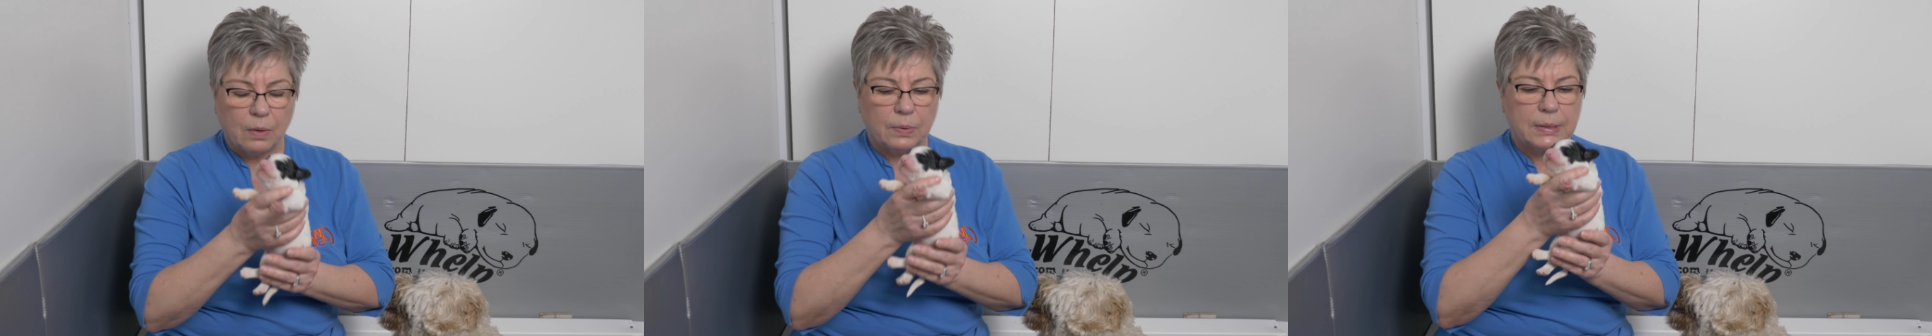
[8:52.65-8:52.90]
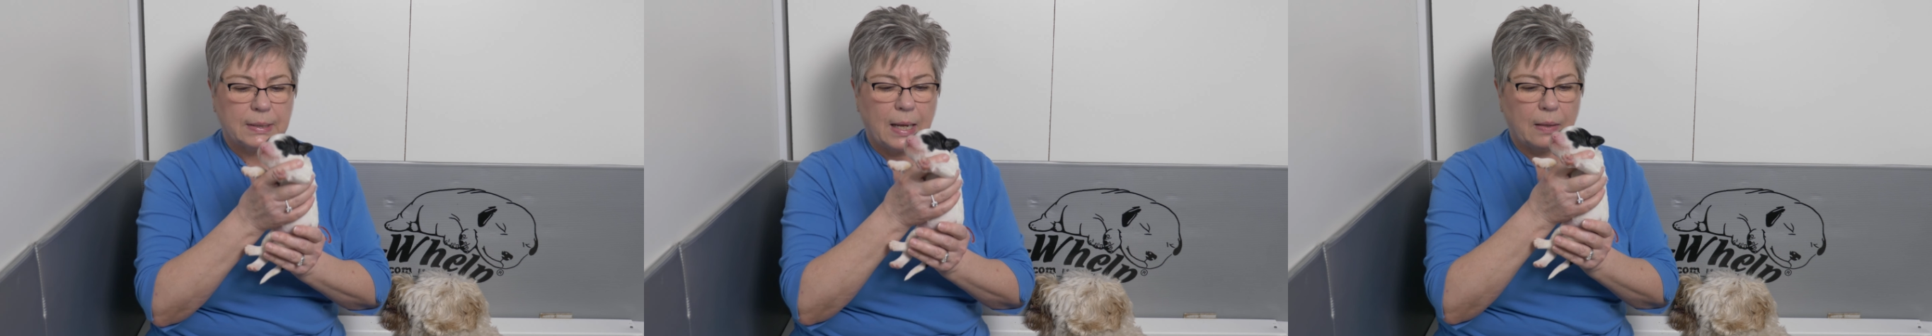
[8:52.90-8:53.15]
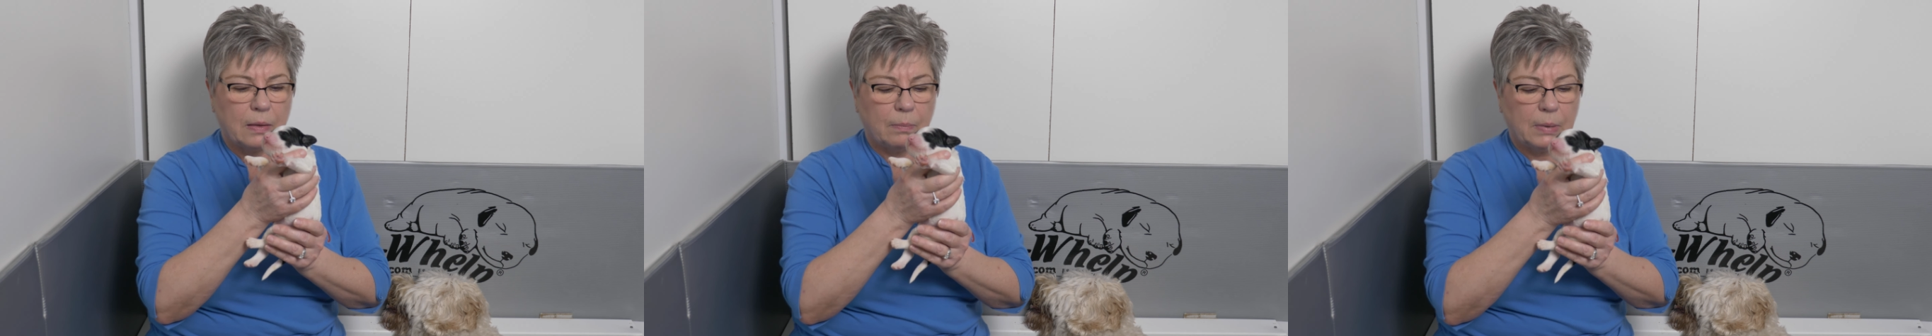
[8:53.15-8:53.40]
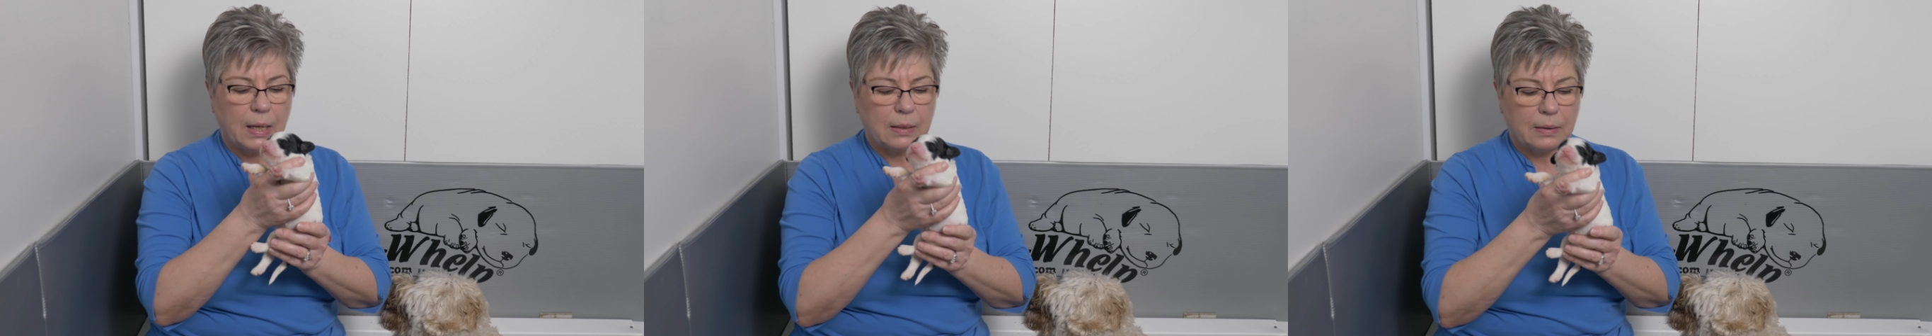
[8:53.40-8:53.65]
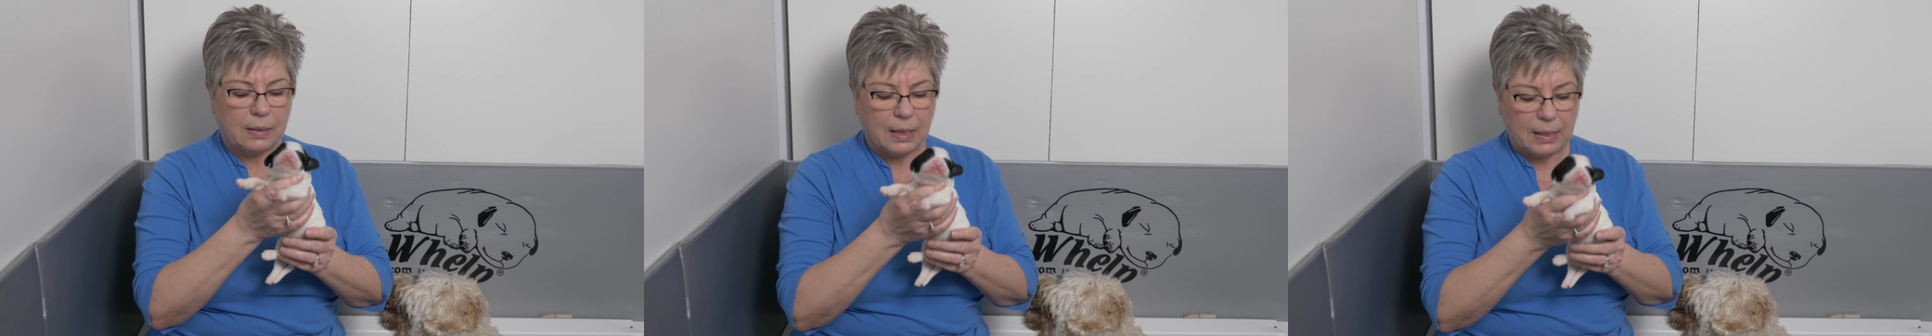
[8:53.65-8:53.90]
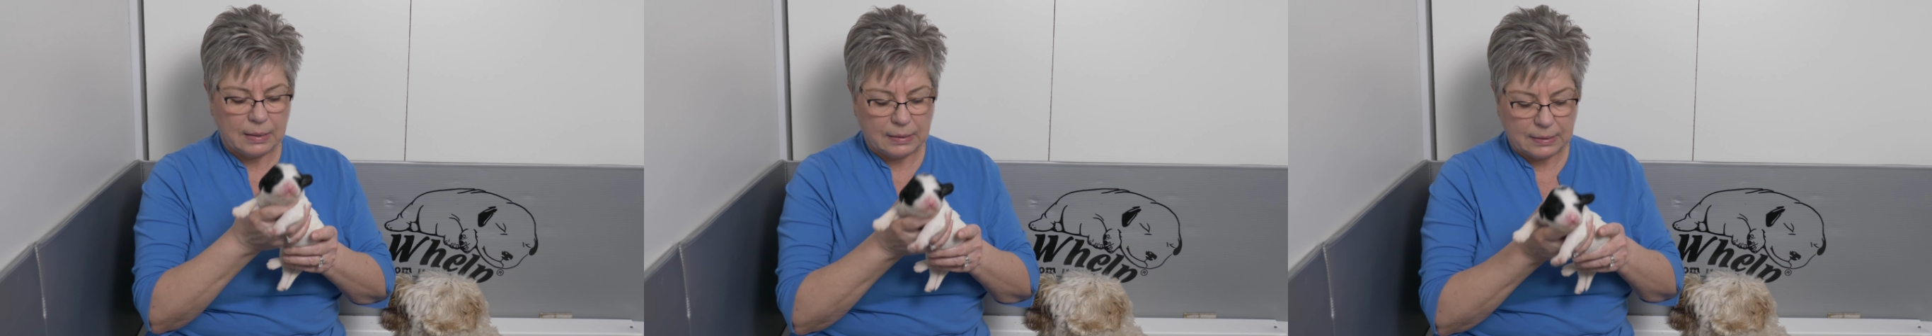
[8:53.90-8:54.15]
We stand them like
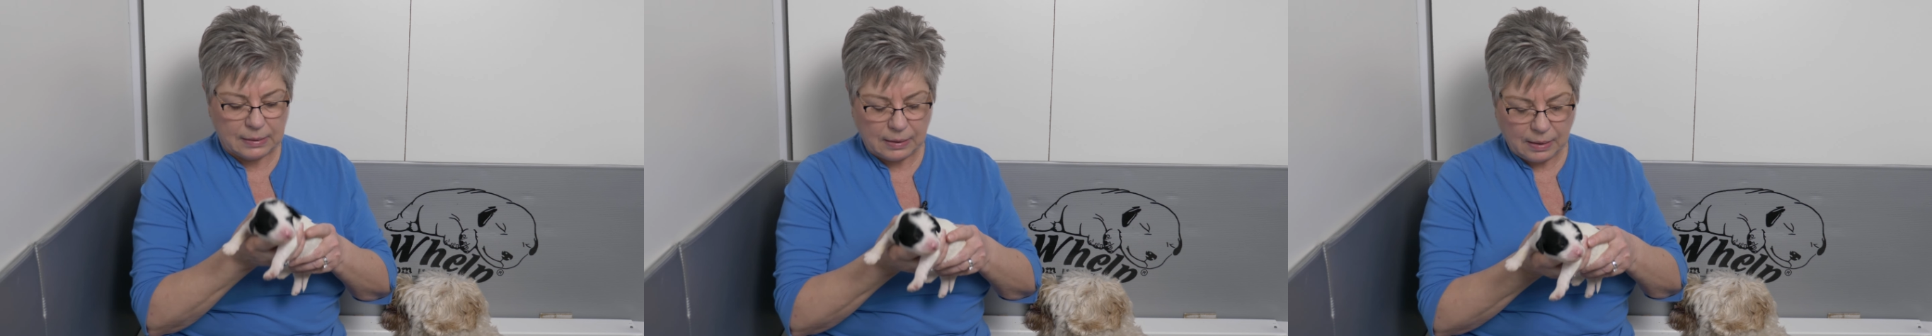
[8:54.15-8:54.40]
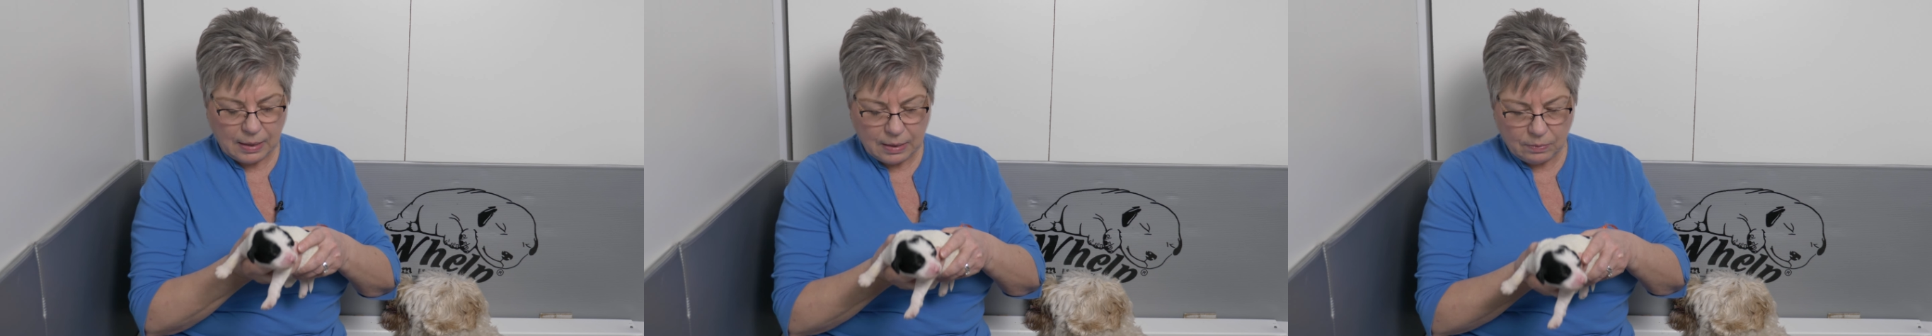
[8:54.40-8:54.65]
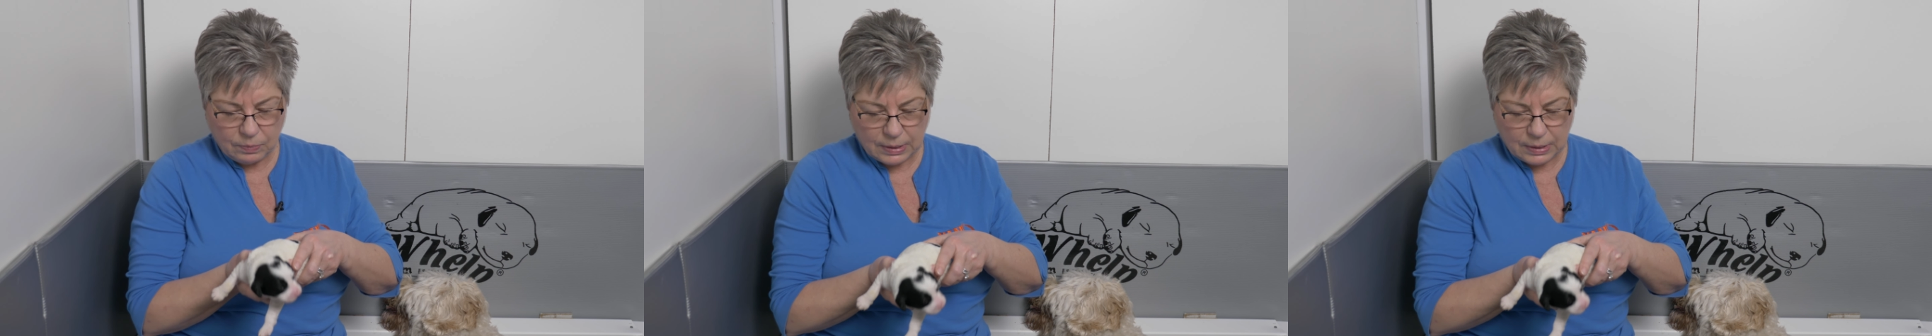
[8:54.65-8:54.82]
this, and